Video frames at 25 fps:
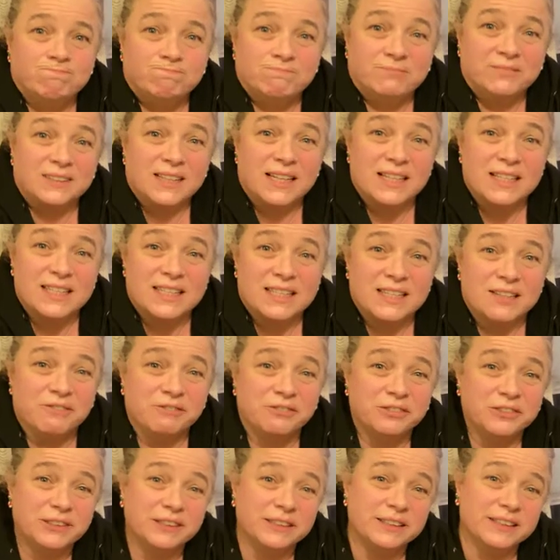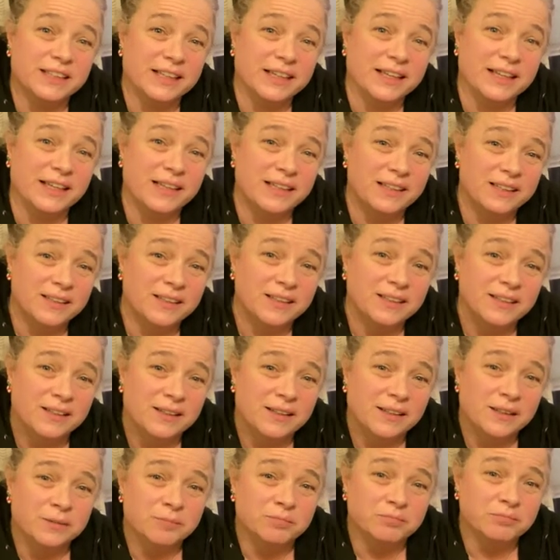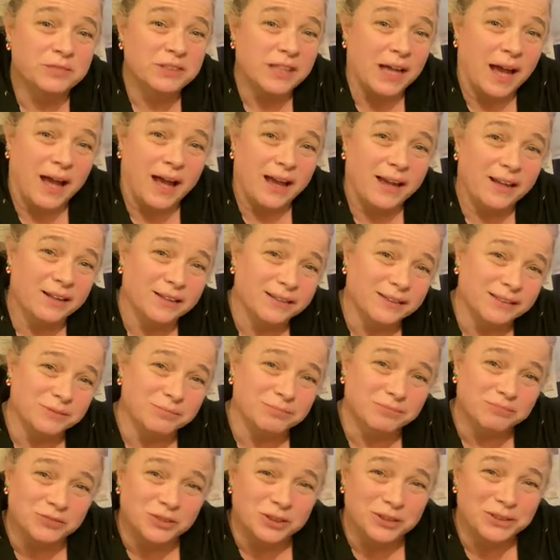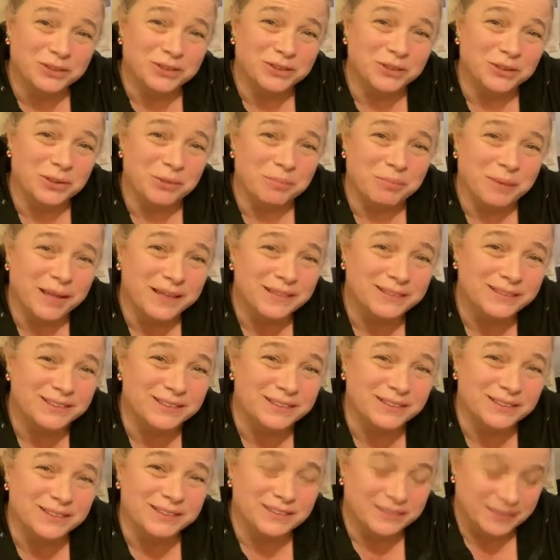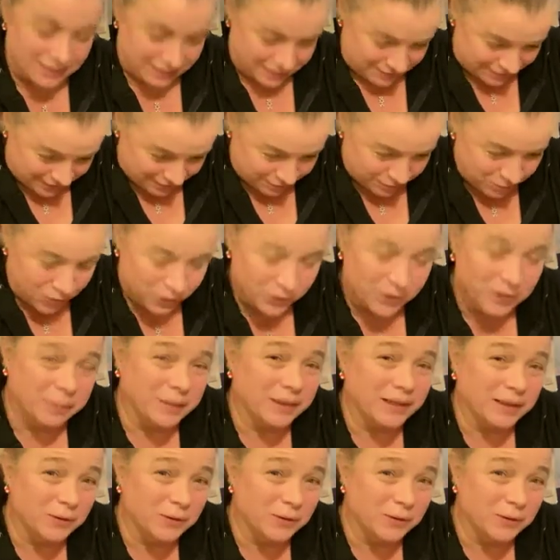that's it for tonight. I'm tired. I'm going to go to bed soon, and I'm only making